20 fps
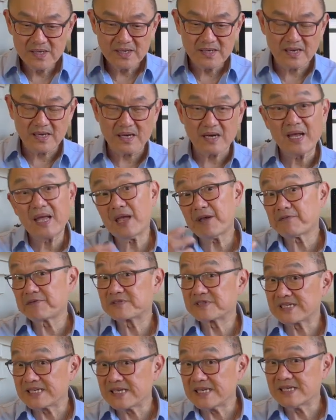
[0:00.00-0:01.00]

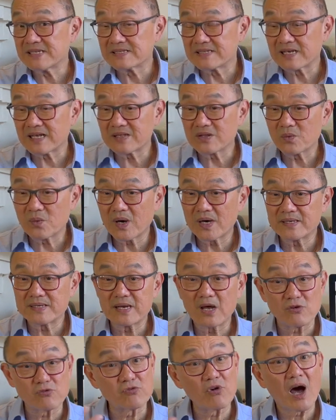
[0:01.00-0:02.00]
FC is another
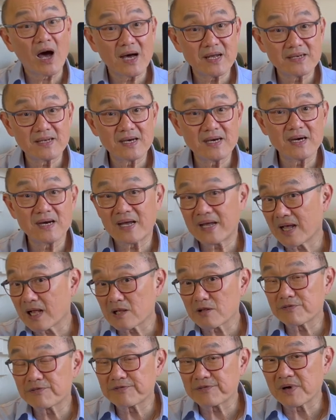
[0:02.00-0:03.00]
one, Rana,
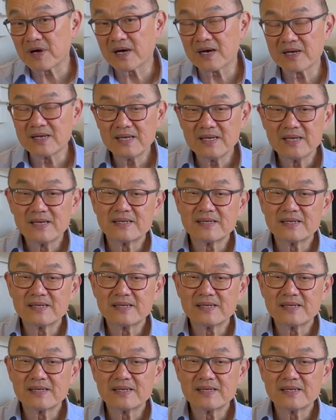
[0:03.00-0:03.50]
Alpha.